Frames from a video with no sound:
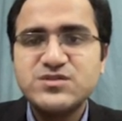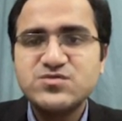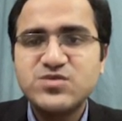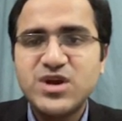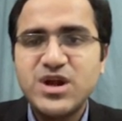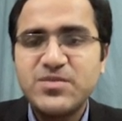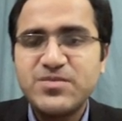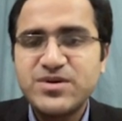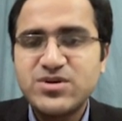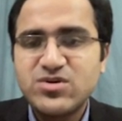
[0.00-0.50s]
For
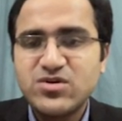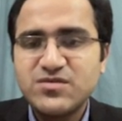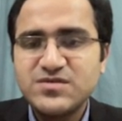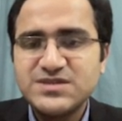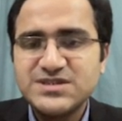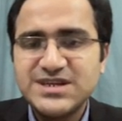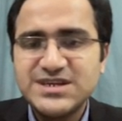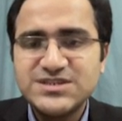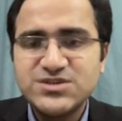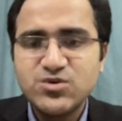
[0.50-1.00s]

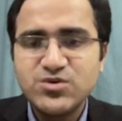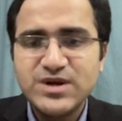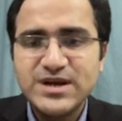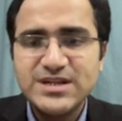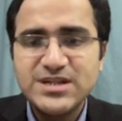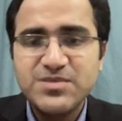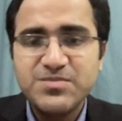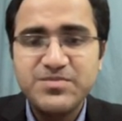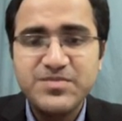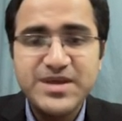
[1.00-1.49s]
hypertrophies, let's look
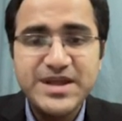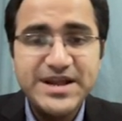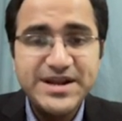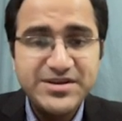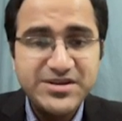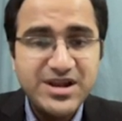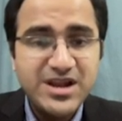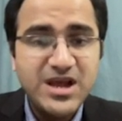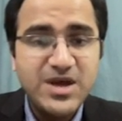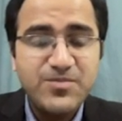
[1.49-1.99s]
at the
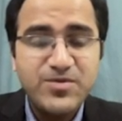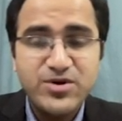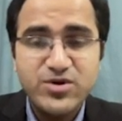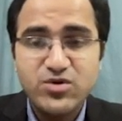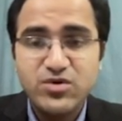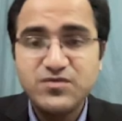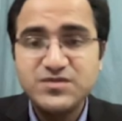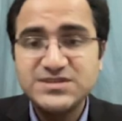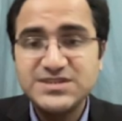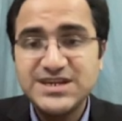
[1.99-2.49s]
atrial
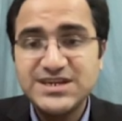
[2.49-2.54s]
hypertrophies.